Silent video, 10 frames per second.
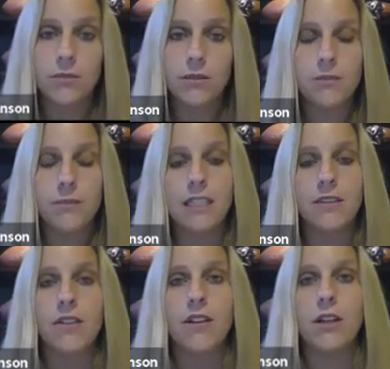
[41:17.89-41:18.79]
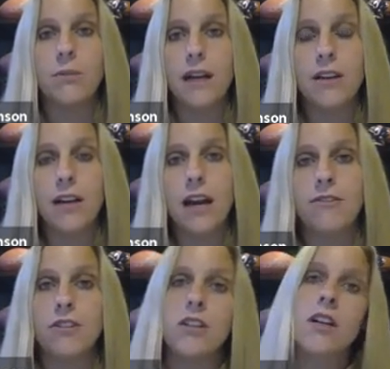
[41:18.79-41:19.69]
perspective a little better
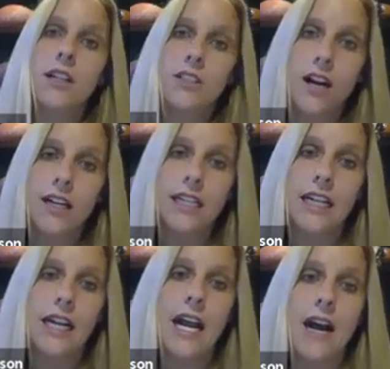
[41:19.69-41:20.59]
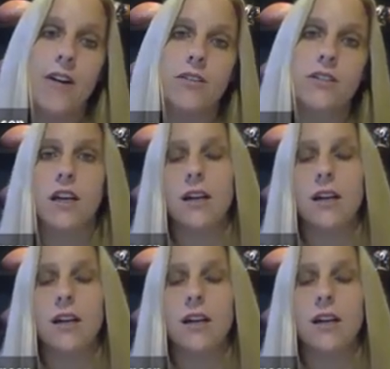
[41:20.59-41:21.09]
after talking it out,